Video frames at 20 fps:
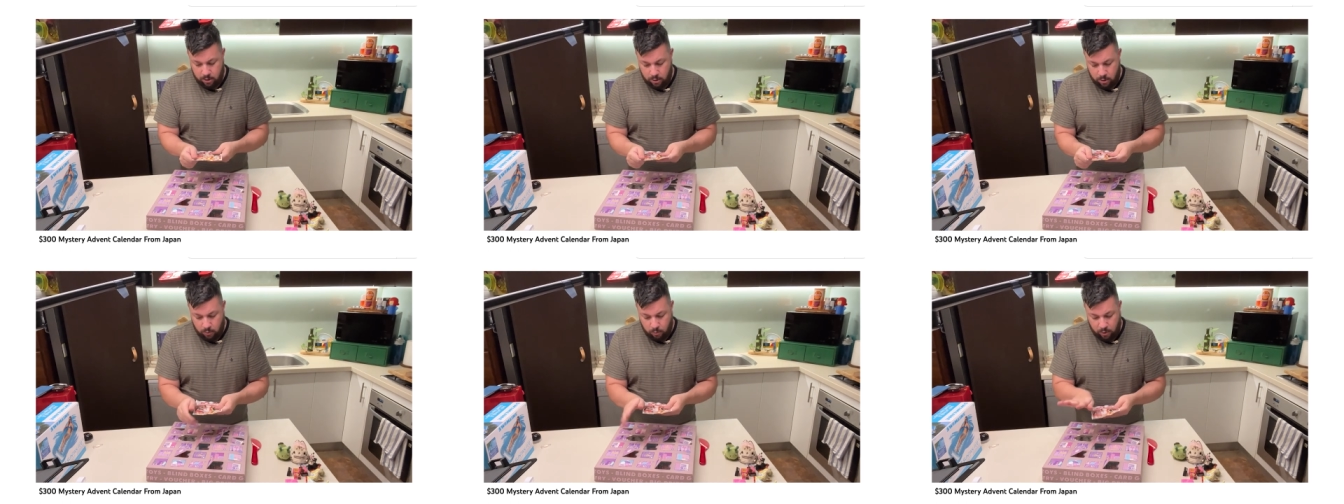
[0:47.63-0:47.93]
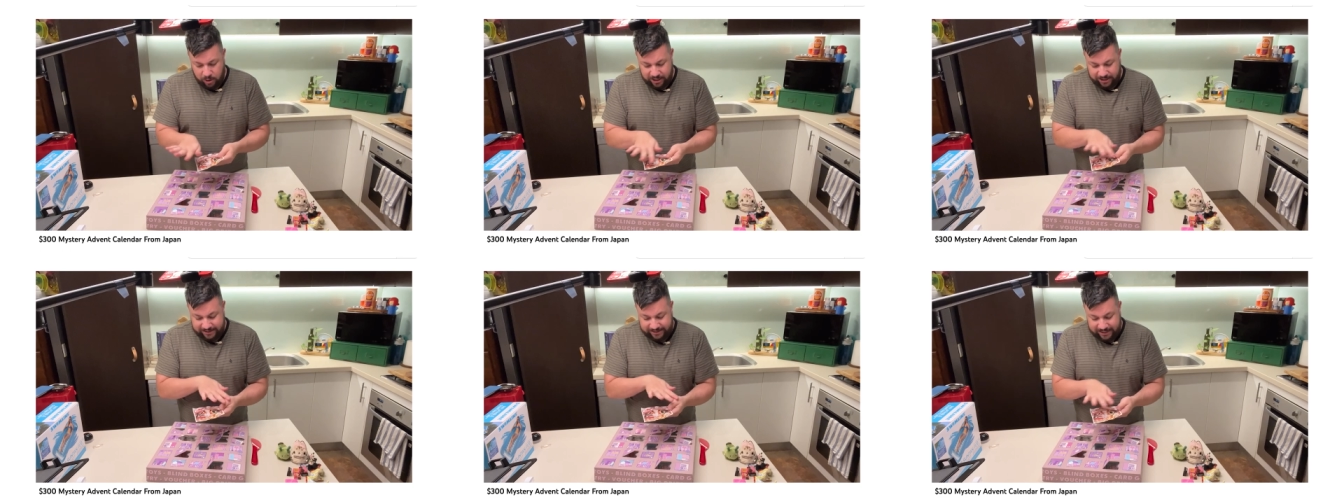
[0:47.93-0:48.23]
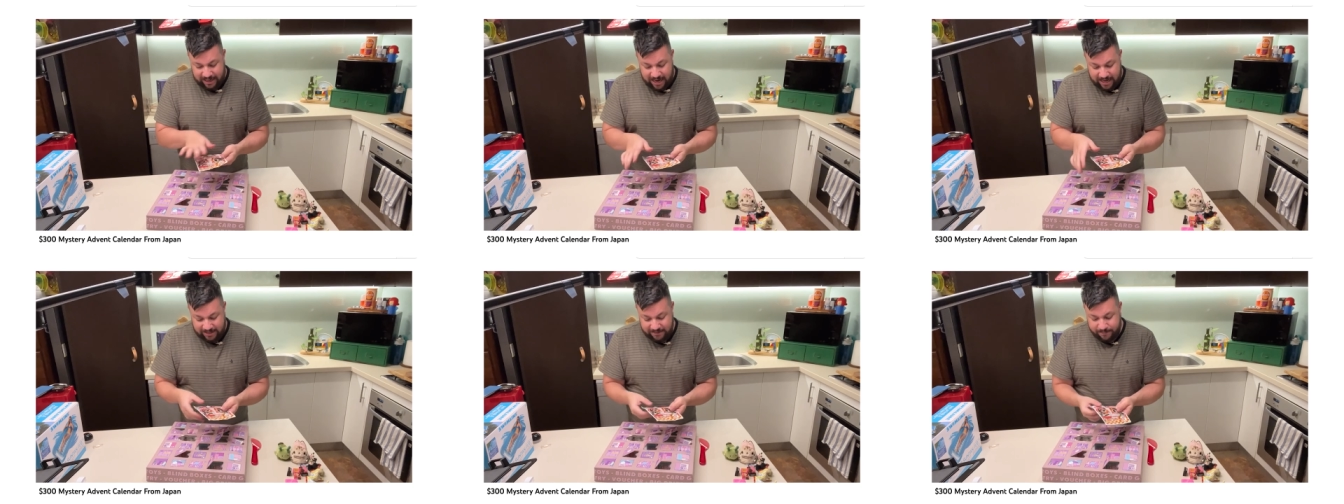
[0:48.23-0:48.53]
what it
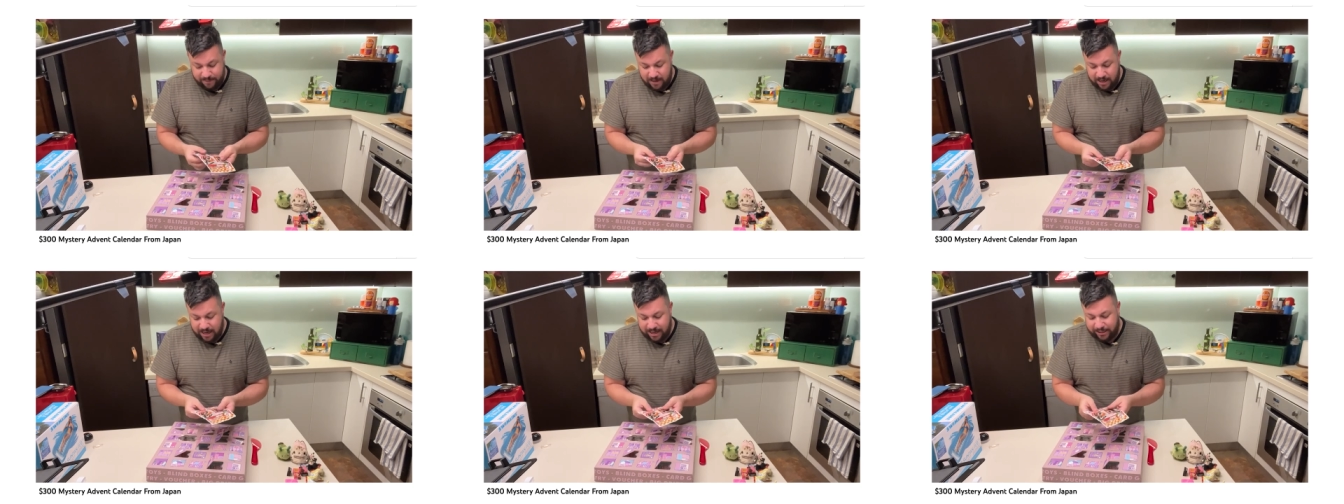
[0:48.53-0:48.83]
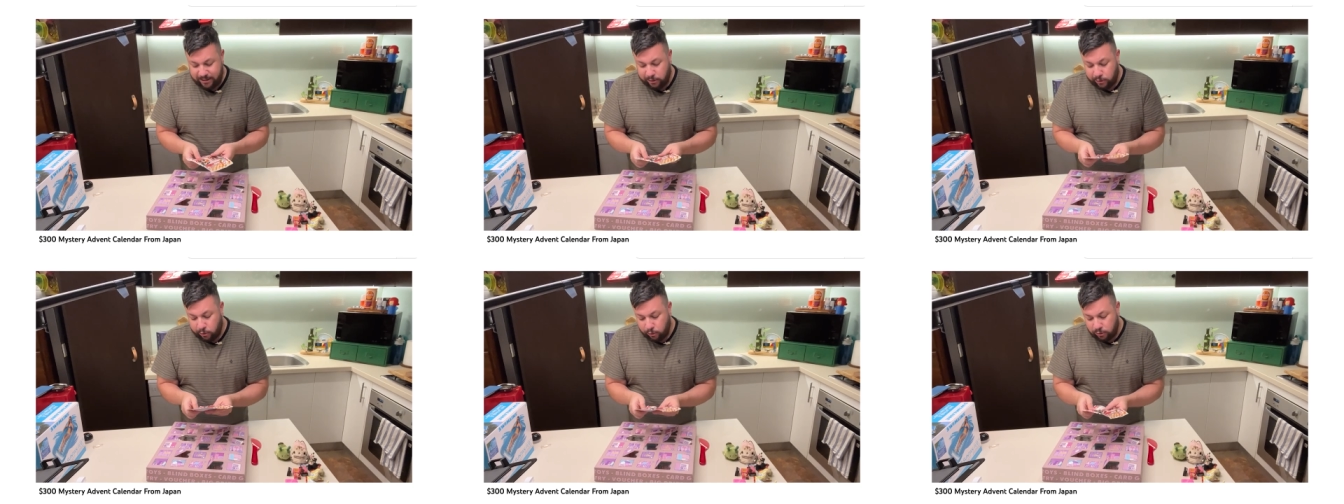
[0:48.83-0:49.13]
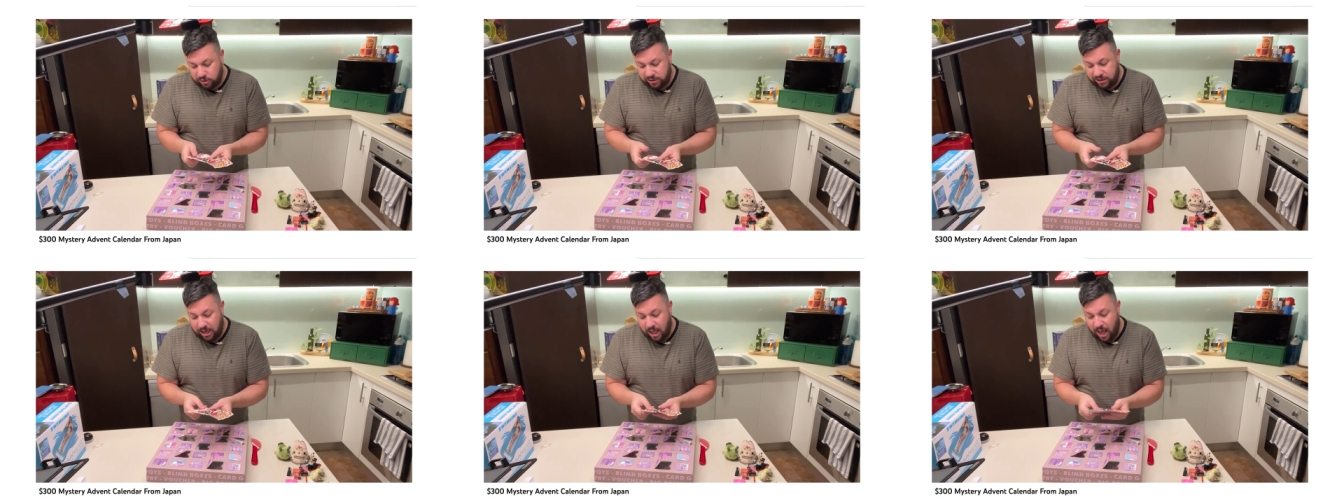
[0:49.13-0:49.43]
says, but it
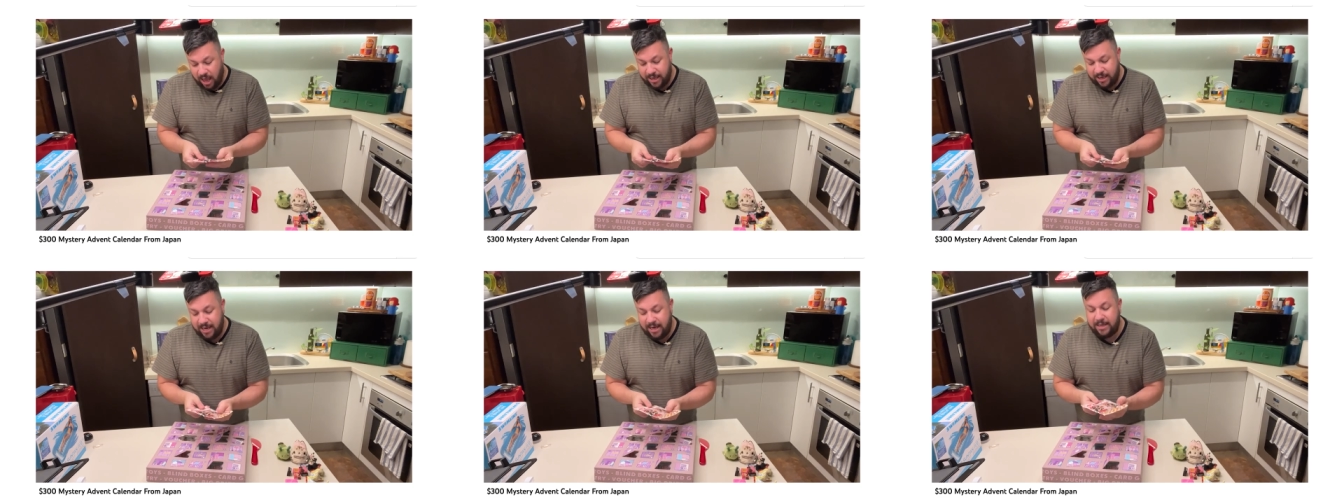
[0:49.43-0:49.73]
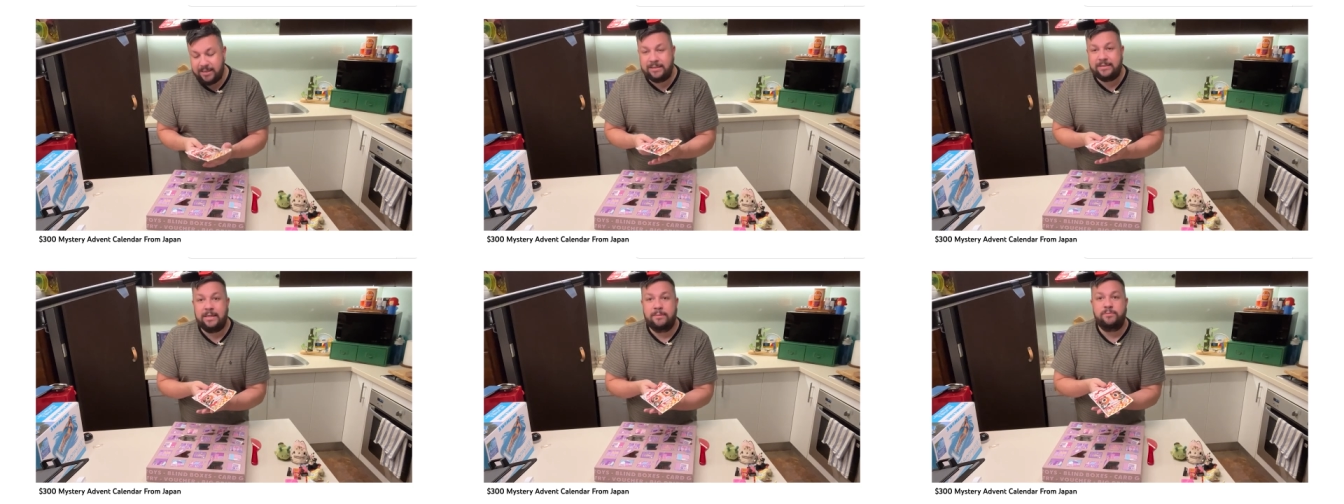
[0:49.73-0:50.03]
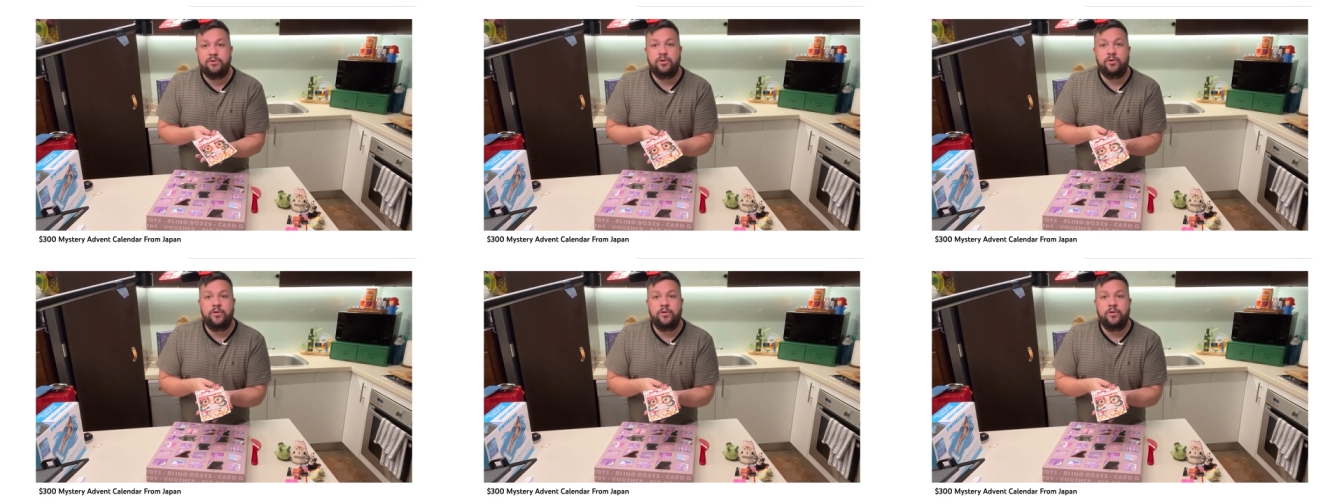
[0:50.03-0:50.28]
looks like it's some sort